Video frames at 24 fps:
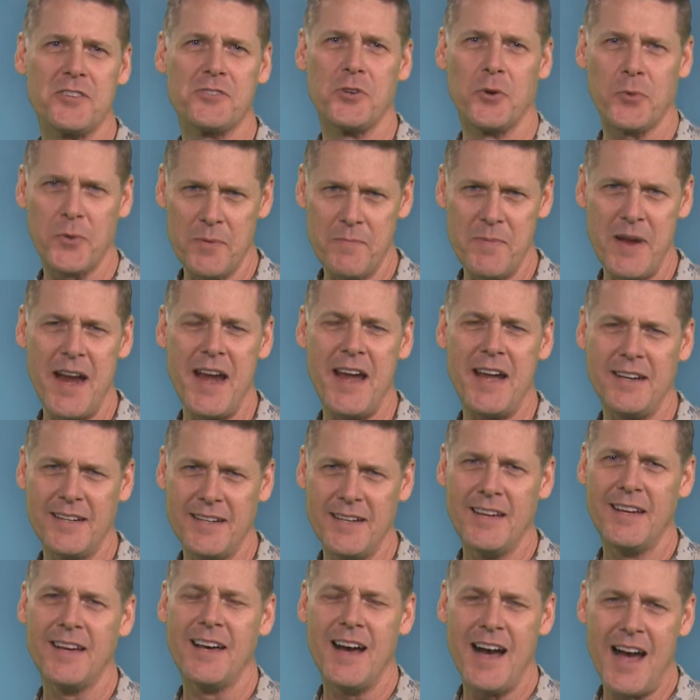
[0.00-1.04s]
so remain
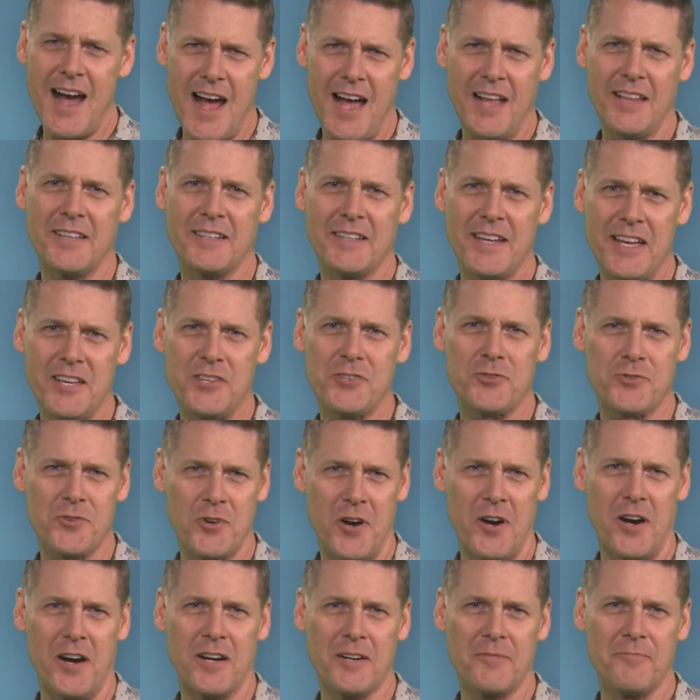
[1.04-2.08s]
holiday
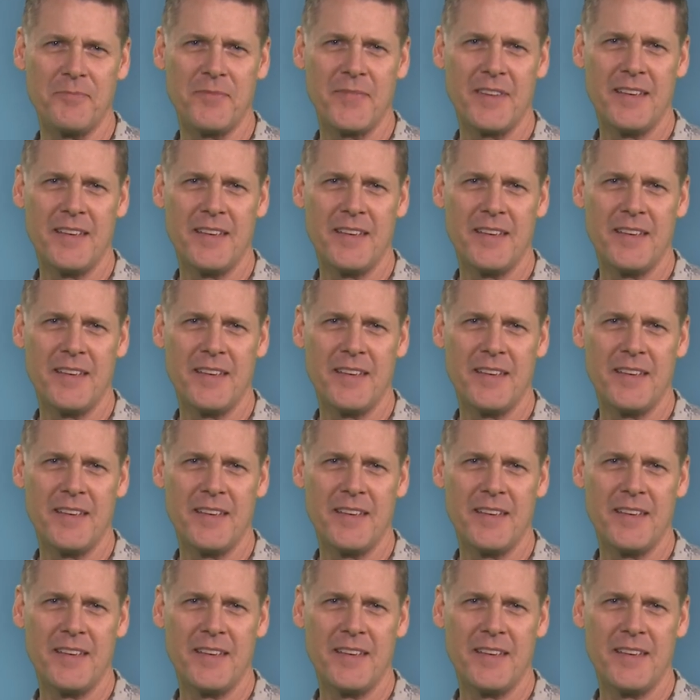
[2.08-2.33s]
strong.